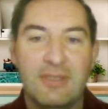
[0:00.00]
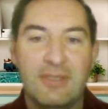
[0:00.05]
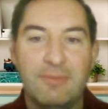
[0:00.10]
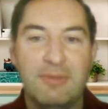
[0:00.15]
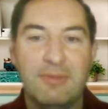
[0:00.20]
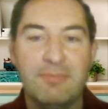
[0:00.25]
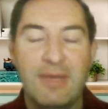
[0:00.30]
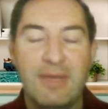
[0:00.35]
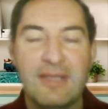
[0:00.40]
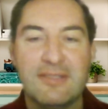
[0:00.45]
I
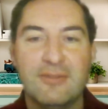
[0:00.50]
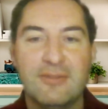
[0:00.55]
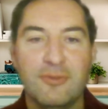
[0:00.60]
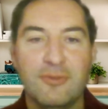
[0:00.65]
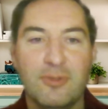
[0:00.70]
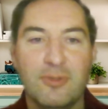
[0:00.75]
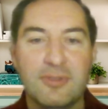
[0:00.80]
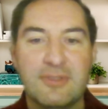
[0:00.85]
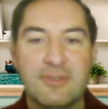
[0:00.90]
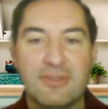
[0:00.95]
mean, banks do
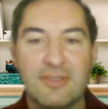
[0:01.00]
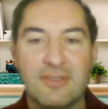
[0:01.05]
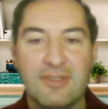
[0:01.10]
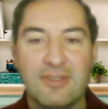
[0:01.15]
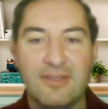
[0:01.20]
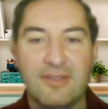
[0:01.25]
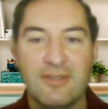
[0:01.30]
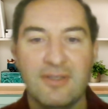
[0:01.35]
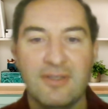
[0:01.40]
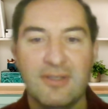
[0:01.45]
not
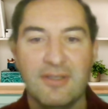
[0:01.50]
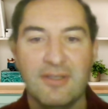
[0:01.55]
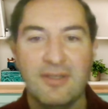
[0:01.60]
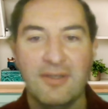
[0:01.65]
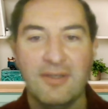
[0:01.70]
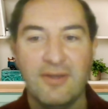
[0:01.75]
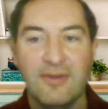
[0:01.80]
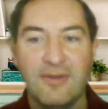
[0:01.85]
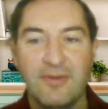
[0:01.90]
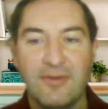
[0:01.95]

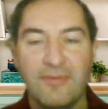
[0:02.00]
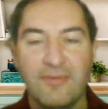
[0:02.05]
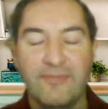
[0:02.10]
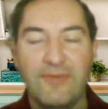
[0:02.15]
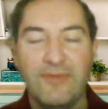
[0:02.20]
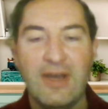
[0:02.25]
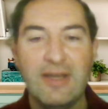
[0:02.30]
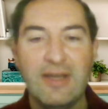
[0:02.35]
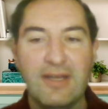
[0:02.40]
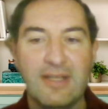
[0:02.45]

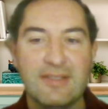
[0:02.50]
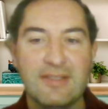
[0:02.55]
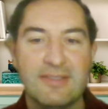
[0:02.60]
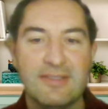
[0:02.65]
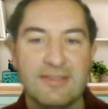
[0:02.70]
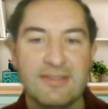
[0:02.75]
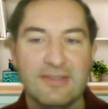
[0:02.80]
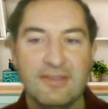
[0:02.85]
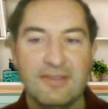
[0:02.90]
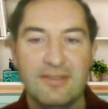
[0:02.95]

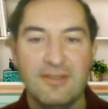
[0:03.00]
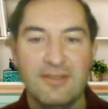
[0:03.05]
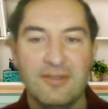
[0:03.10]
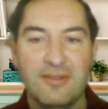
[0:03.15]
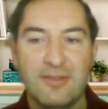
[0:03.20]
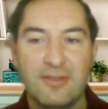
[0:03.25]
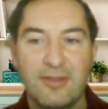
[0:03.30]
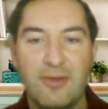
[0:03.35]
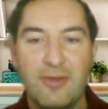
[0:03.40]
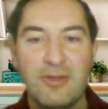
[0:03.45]
finance
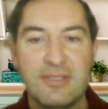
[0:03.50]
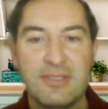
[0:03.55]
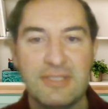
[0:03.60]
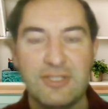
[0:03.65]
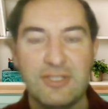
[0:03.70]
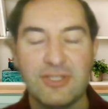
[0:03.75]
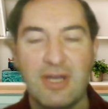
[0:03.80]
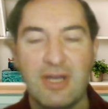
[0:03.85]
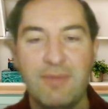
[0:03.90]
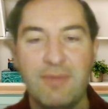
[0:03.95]
early
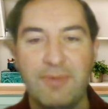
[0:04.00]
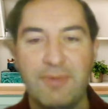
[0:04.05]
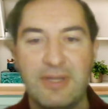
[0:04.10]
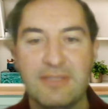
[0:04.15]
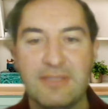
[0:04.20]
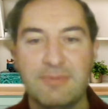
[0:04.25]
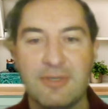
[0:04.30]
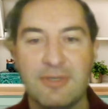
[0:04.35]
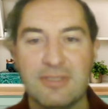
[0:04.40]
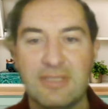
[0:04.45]
stage
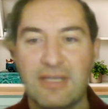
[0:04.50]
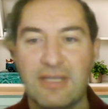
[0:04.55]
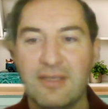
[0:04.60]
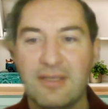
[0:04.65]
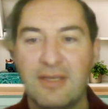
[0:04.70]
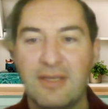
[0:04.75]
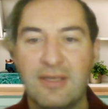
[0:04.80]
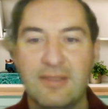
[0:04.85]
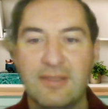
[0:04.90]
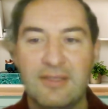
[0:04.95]
companies, because
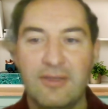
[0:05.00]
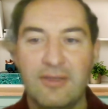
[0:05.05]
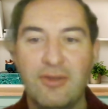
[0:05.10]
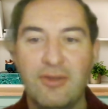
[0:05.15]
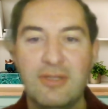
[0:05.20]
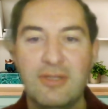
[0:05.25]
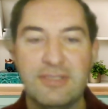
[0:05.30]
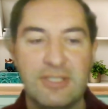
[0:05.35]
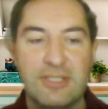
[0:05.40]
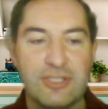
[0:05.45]
like the
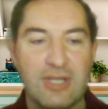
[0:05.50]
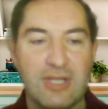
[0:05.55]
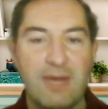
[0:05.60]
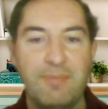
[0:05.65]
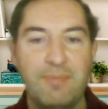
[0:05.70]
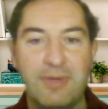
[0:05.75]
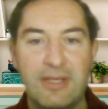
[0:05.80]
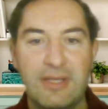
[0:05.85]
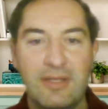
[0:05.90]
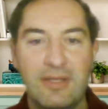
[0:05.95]
early stage
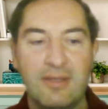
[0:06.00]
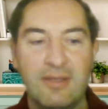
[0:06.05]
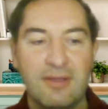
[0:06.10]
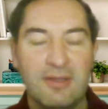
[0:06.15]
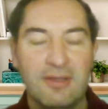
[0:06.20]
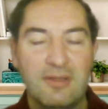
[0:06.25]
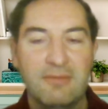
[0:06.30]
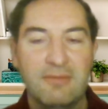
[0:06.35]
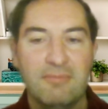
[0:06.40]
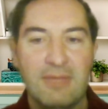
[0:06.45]
company
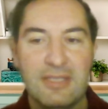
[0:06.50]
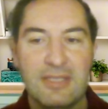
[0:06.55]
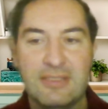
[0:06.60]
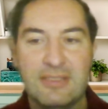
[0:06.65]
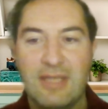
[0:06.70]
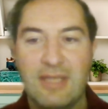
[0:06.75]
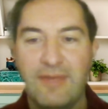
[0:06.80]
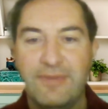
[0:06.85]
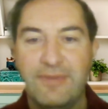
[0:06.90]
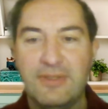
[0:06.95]
has
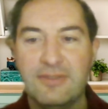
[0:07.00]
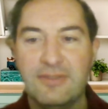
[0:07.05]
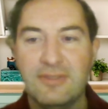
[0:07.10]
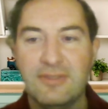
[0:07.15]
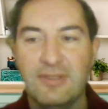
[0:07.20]
nothing